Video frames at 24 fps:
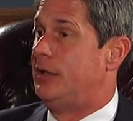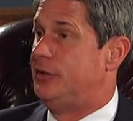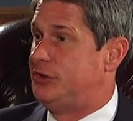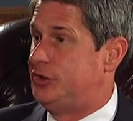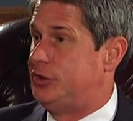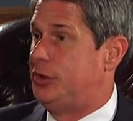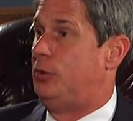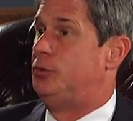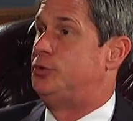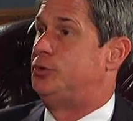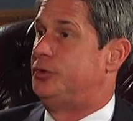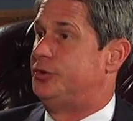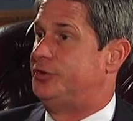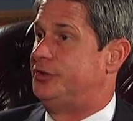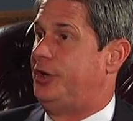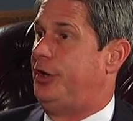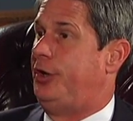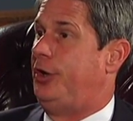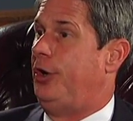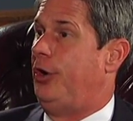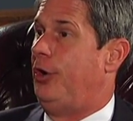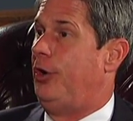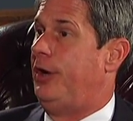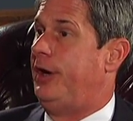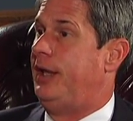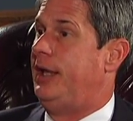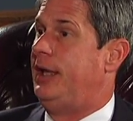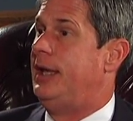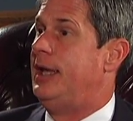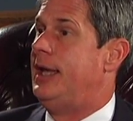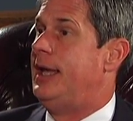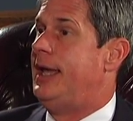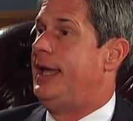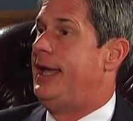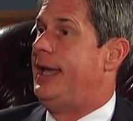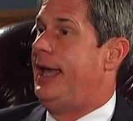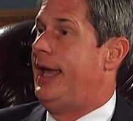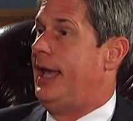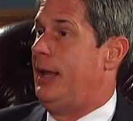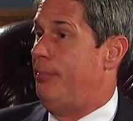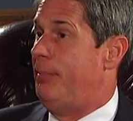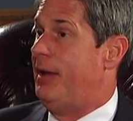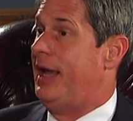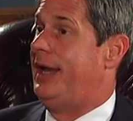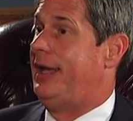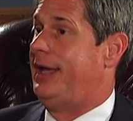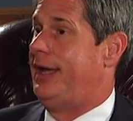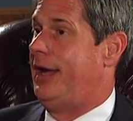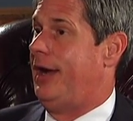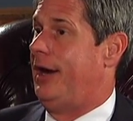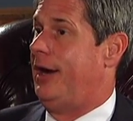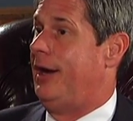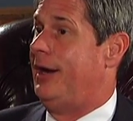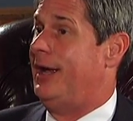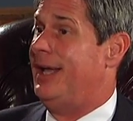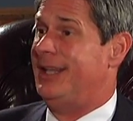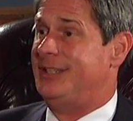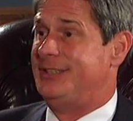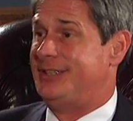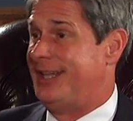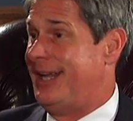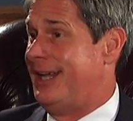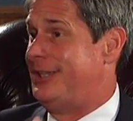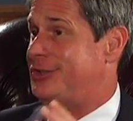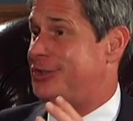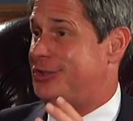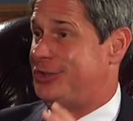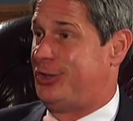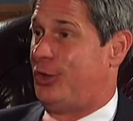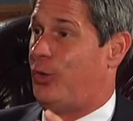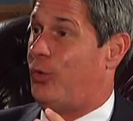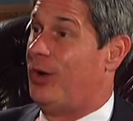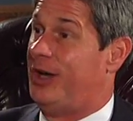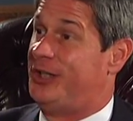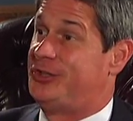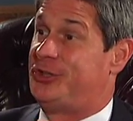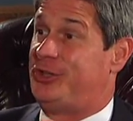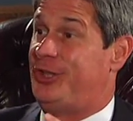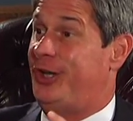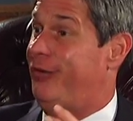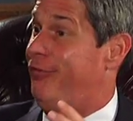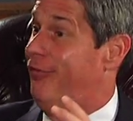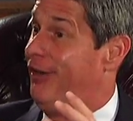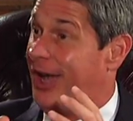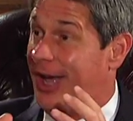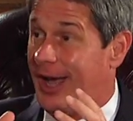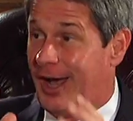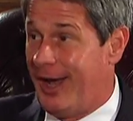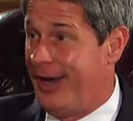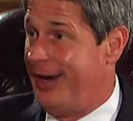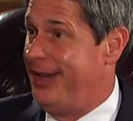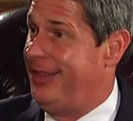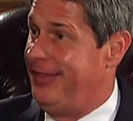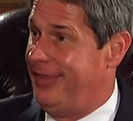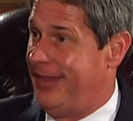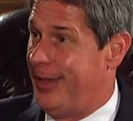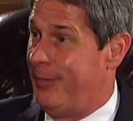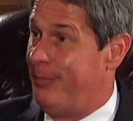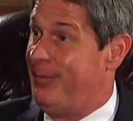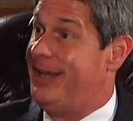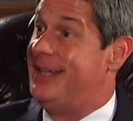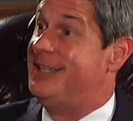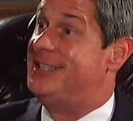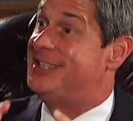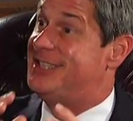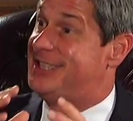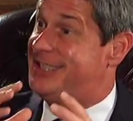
Social Security and Medicare. It's not just a question of cutting them, it's